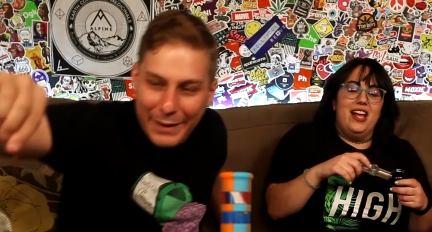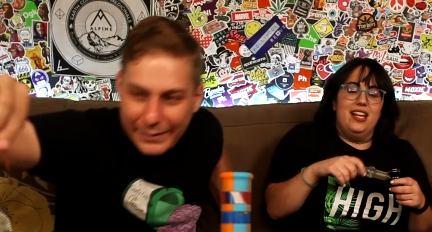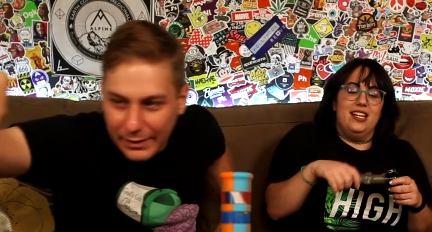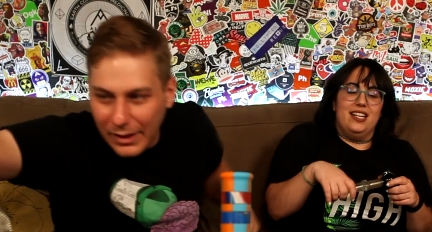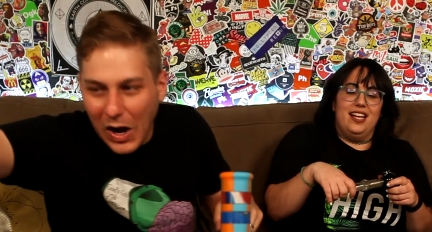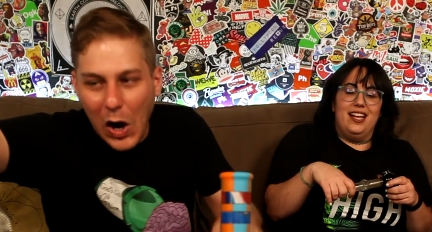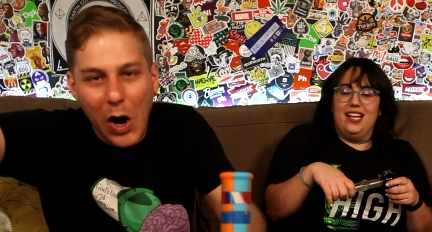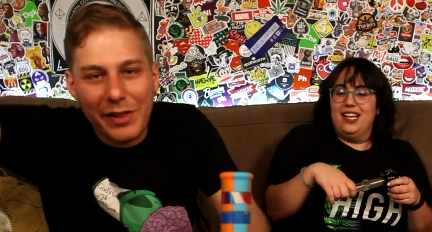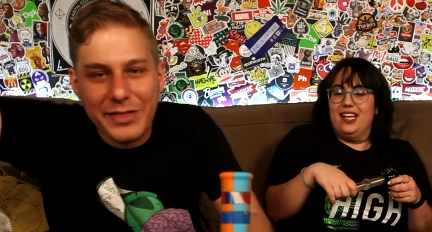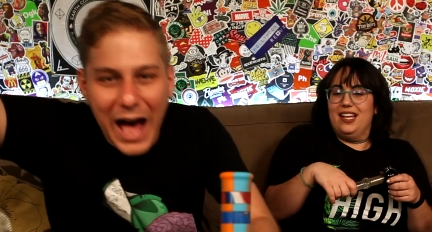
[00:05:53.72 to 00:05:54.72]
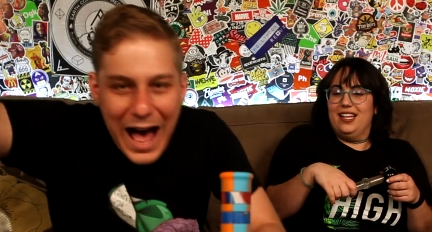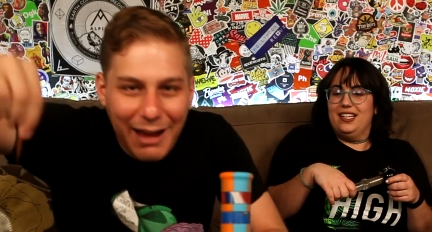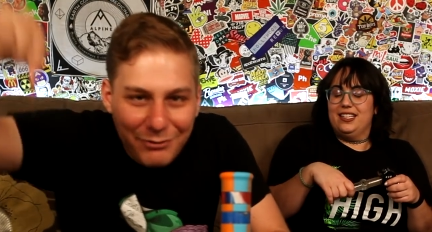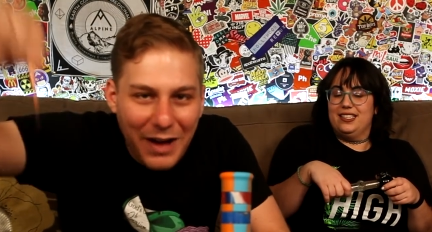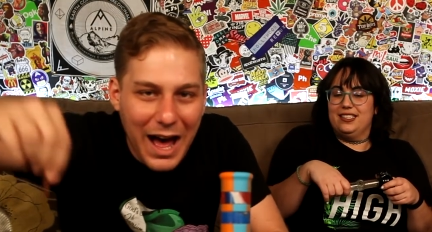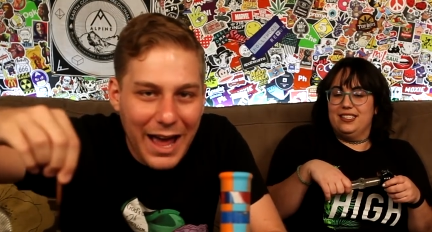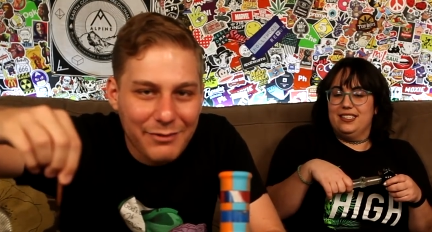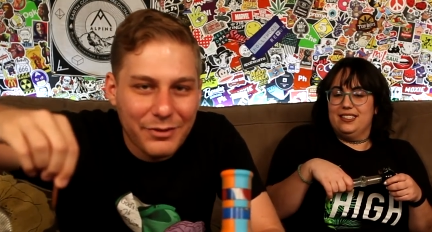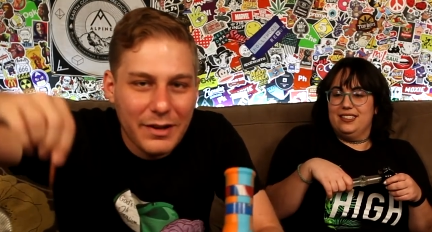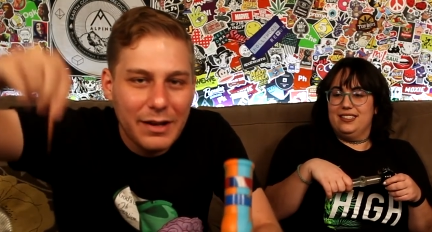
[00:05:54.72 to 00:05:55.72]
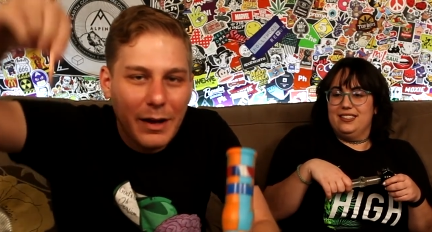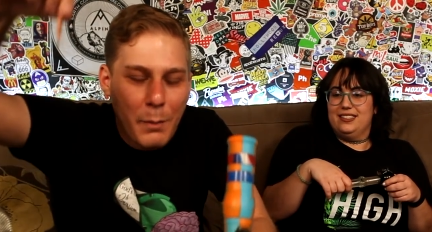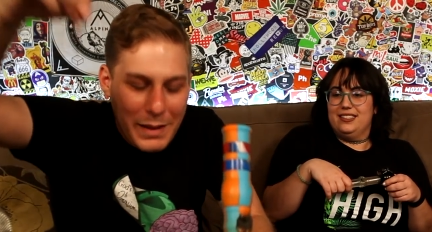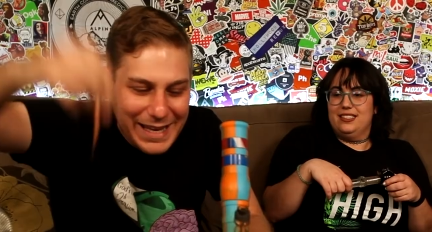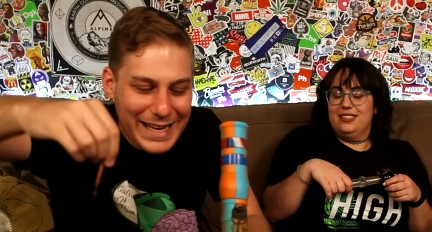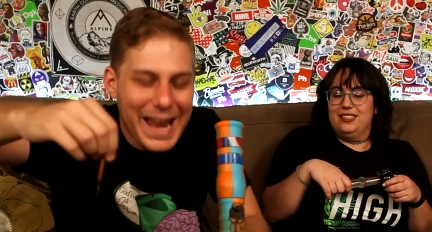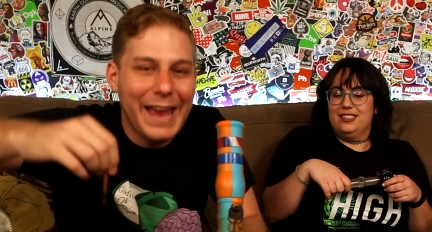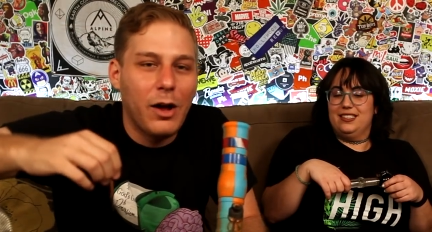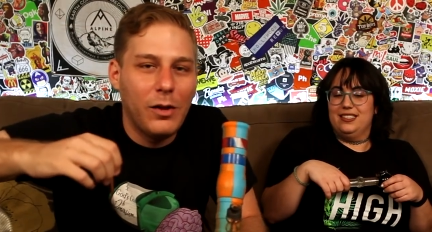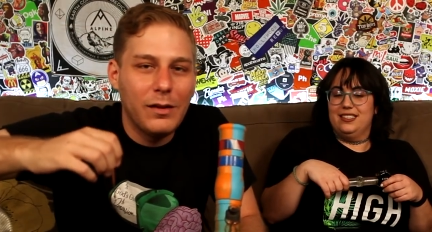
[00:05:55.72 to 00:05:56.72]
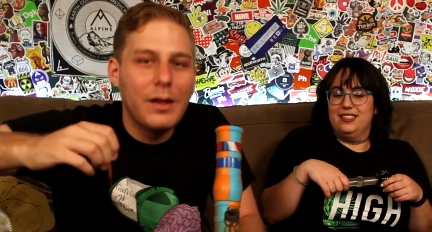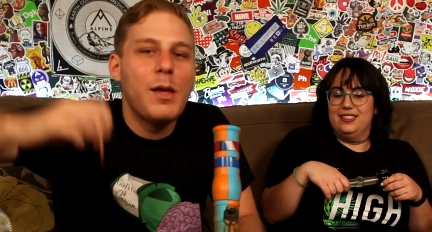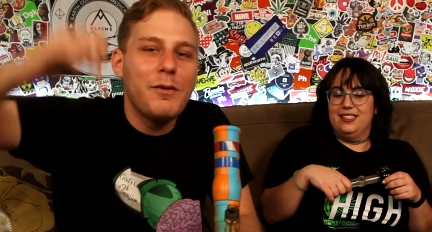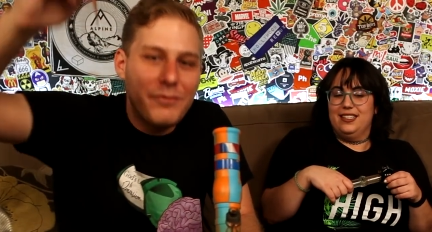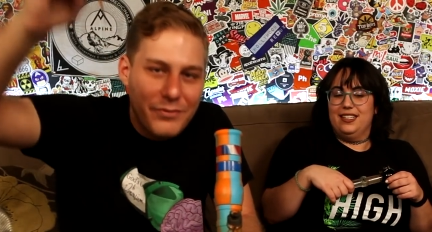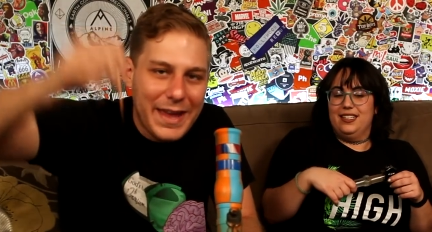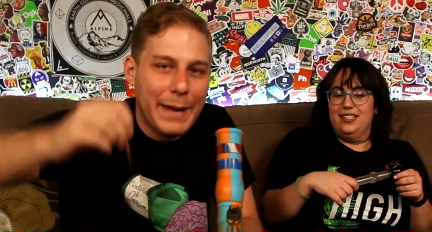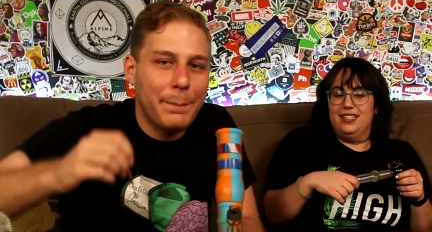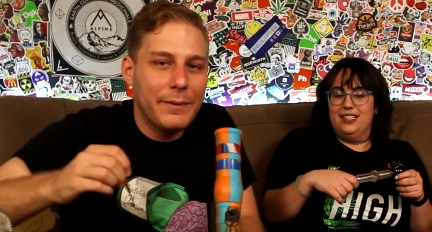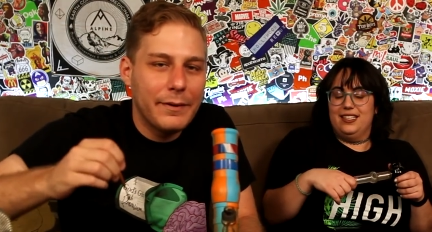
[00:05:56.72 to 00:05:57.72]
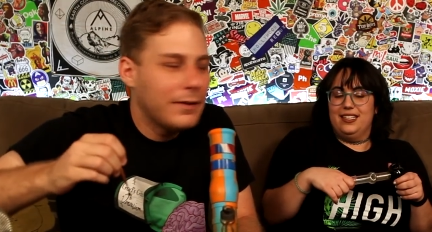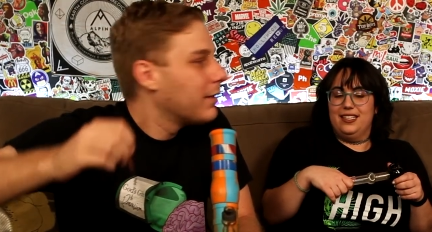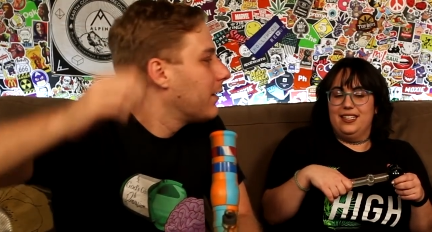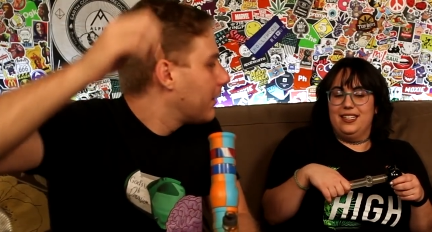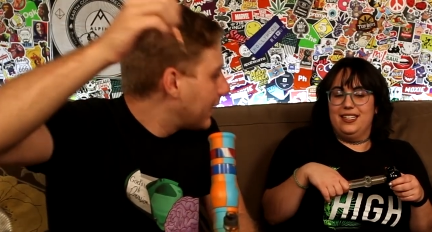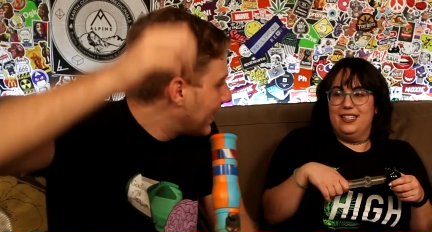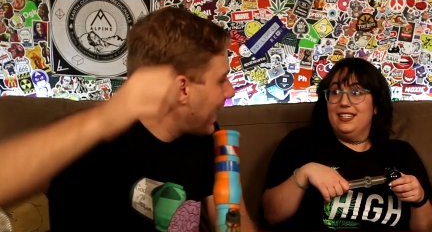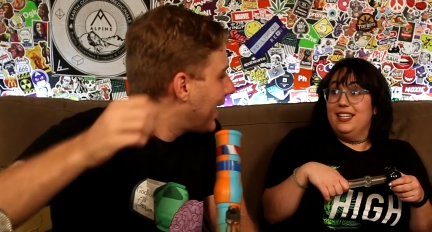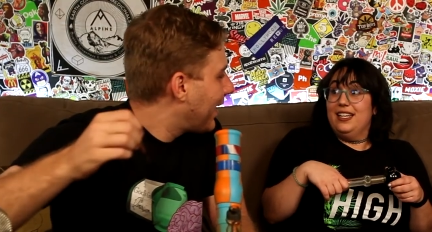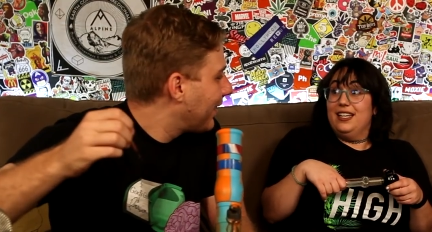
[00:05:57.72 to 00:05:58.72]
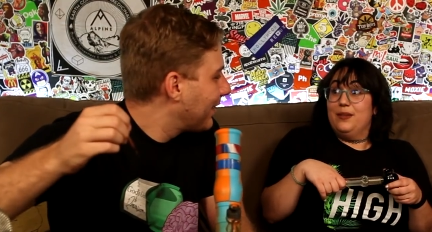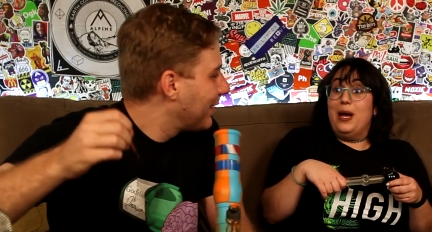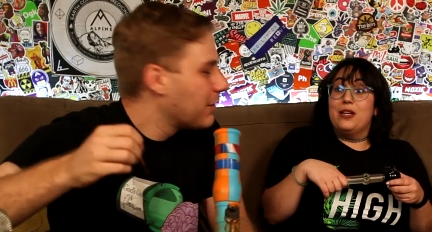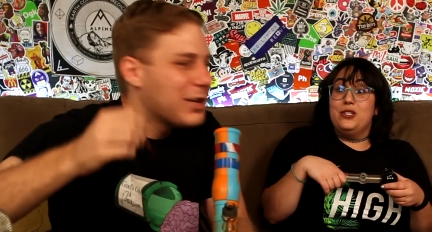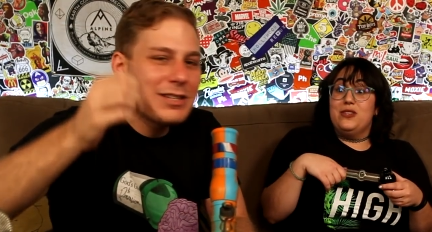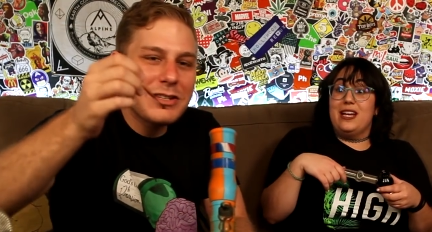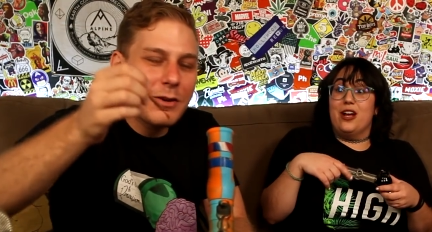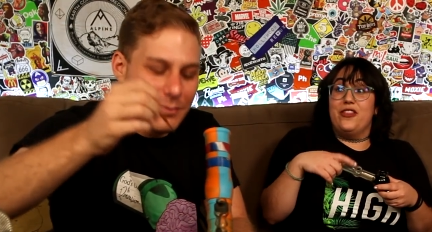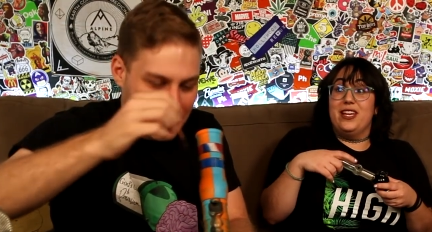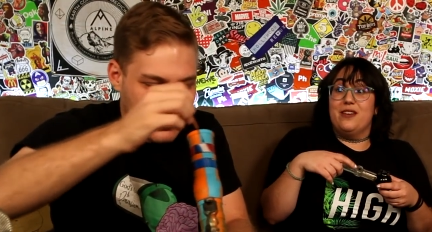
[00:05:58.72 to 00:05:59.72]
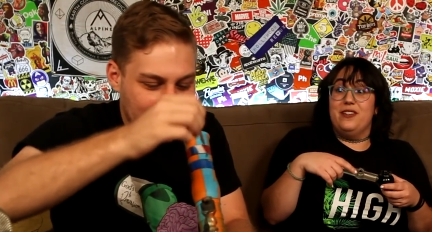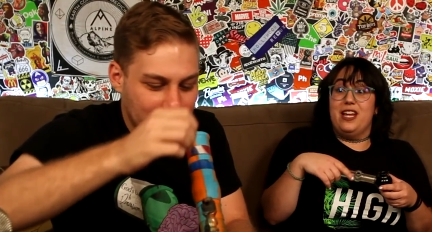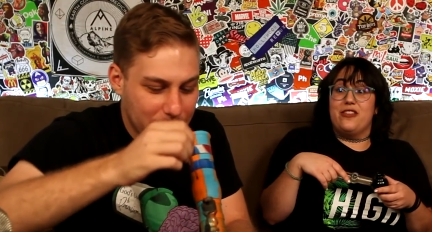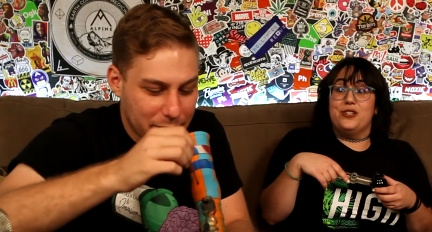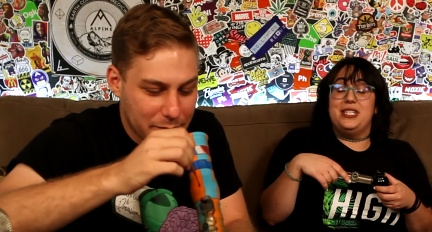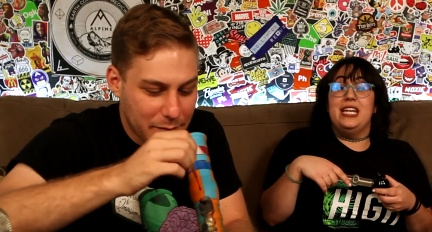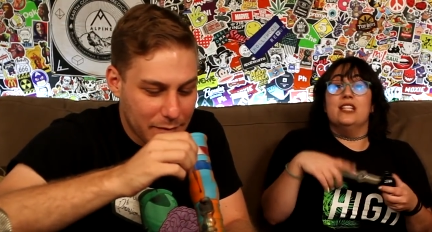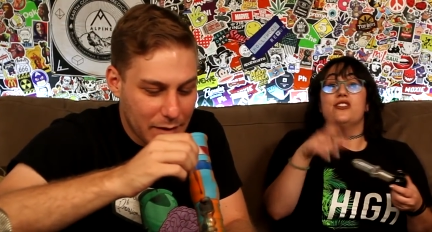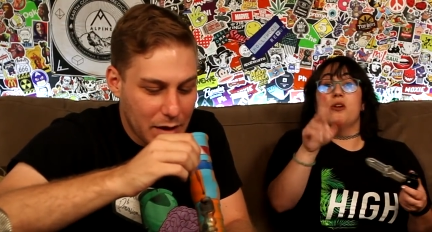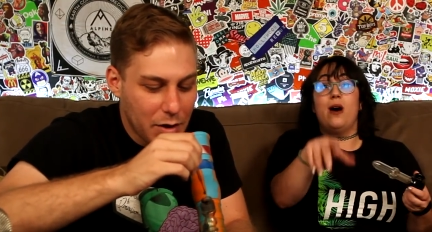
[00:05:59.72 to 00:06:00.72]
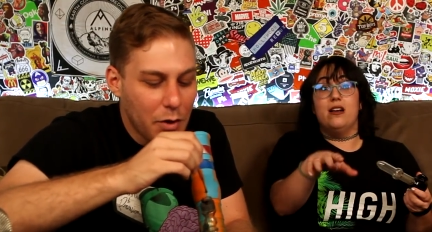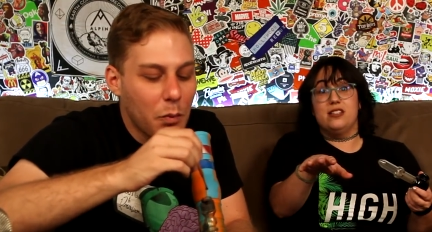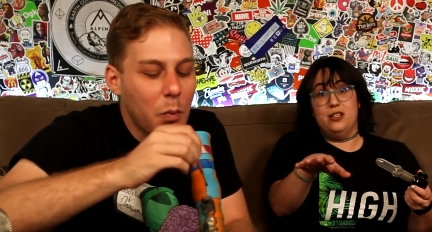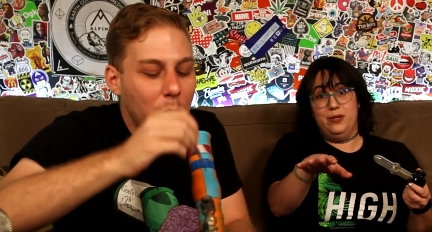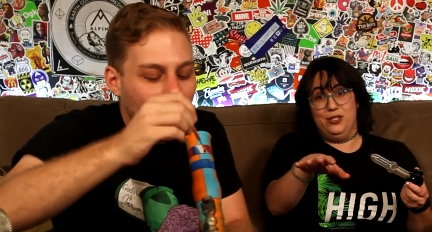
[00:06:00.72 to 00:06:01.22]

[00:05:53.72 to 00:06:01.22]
Speaker 1: it on the high five, e-nail vape. Yeah. While you do that, your... I'll
Speaker 2: think of another scene. So also what? in